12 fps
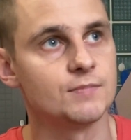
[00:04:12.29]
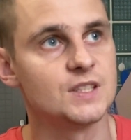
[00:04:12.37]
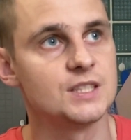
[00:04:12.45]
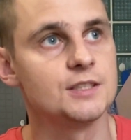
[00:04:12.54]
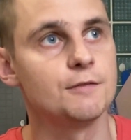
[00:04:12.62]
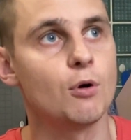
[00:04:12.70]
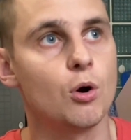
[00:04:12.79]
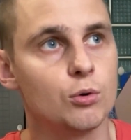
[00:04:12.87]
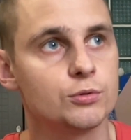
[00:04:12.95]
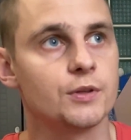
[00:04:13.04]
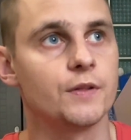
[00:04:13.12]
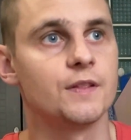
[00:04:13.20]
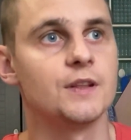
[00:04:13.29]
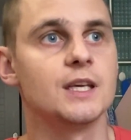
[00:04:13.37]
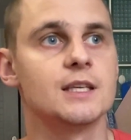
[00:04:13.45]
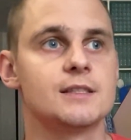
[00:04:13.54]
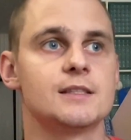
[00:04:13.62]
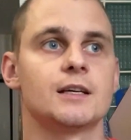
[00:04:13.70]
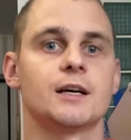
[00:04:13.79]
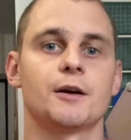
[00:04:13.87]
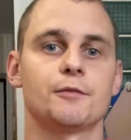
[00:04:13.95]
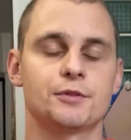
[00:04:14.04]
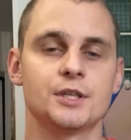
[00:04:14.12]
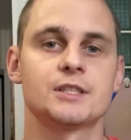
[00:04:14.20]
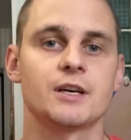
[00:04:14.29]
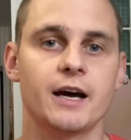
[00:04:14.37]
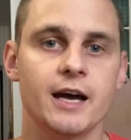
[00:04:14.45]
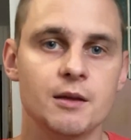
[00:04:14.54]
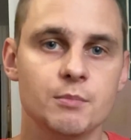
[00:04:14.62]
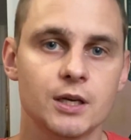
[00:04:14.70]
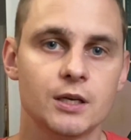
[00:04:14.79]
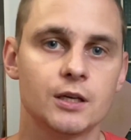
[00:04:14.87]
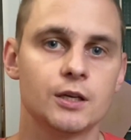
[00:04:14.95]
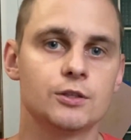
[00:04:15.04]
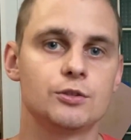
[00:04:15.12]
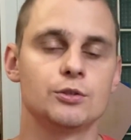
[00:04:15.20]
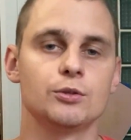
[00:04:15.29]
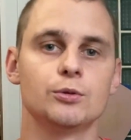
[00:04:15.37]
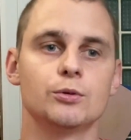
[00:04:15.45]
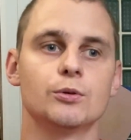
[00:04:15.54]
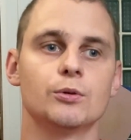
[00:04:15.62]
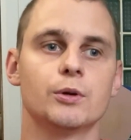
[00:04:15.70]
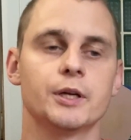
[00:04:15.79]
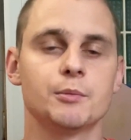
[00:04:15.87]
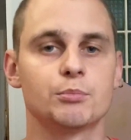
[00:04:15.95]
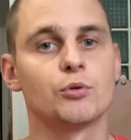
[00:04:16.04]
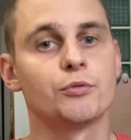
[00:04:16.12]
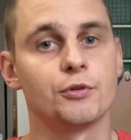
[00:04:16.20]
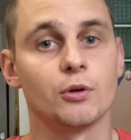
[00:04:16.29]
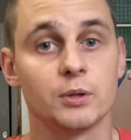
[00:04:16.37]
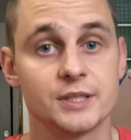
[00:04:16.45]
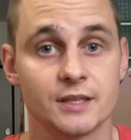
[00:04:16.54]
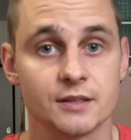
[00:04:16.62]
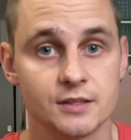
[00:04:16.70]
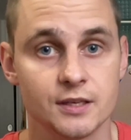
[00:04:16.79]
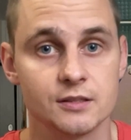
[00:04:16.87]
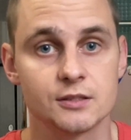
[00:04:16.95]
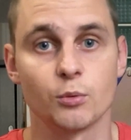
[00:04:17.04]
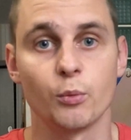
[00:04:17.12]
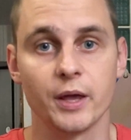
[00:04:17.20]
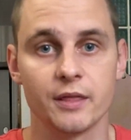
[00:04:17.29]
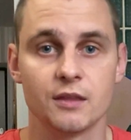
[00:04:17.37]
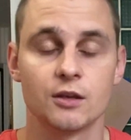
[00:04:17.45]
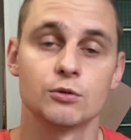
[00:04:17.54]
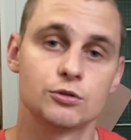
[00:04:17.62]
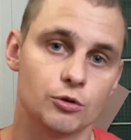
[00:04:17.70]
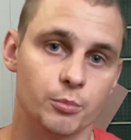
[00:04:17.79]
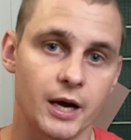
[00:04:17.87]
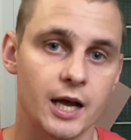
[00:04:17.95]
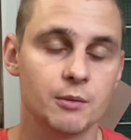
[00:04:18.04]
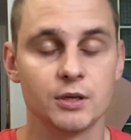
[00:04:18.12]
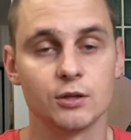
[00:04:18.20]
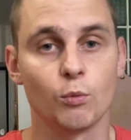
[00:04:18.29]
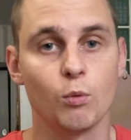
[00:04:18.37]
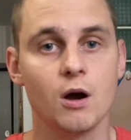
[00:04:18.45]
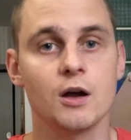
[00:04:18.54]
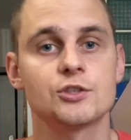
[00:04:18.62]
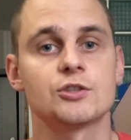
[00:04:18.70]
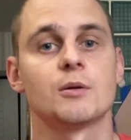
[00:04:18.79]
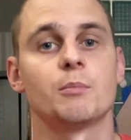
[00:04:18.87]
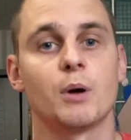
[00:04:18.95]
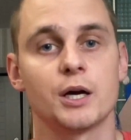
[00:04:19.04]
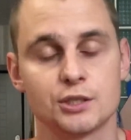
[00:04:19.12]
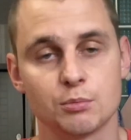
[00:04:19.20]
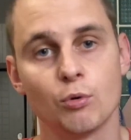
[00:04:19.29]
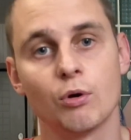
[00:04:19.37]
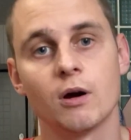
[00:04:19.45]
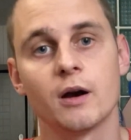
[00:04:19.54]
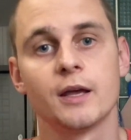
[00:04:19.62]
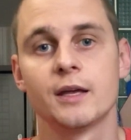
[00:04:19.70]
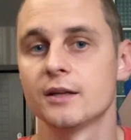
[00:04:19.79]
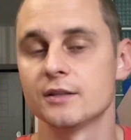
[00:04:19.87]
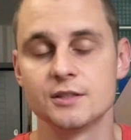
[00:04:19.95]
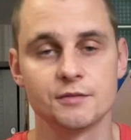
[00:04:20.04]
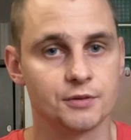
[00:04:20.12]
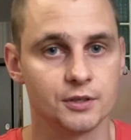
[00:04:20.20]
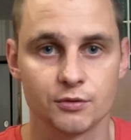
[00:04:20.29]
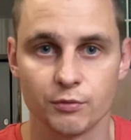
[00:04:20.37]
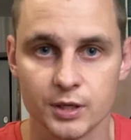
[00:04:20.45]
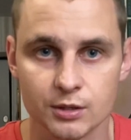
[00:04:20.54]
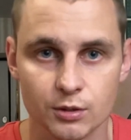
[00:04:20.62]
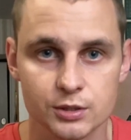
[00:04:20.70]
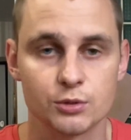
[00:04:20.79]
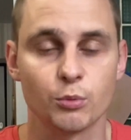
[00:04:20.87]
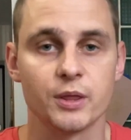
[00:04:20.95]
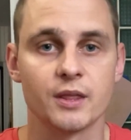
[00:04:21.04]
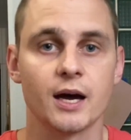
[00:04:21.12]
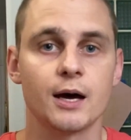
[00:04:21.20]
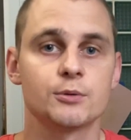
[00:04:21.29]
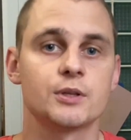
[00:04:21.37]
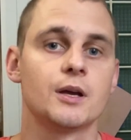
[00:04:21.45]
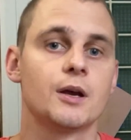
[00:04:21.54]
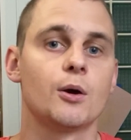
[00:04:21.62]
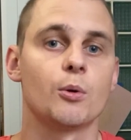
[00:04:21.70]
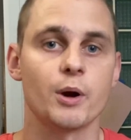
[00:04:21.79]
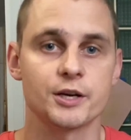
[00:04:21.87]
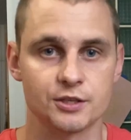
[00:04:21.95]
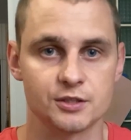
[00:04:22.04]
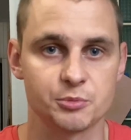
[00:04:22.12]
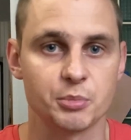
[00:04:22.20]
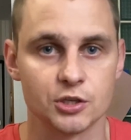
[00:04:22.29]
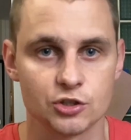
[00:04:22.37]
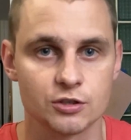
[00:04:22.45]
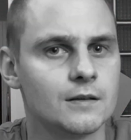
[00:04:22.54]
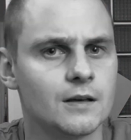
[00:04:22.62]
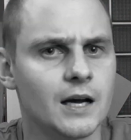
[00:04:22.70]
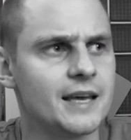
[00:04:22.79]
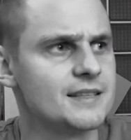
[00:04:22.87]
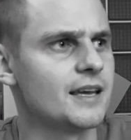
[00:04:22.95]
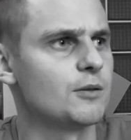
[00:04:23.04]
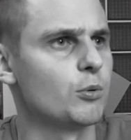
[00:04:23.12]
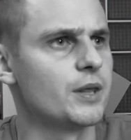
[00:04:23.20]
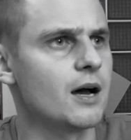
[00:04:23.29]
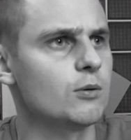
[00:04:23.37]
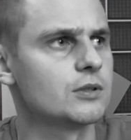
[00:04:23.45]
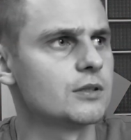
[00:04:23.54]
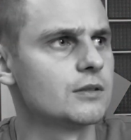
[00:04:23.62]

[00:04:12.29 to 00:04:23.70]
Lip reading: devote this free time to improve your listening skills with YouTube. I mean, watch much more different videos without Russian speech. I said without?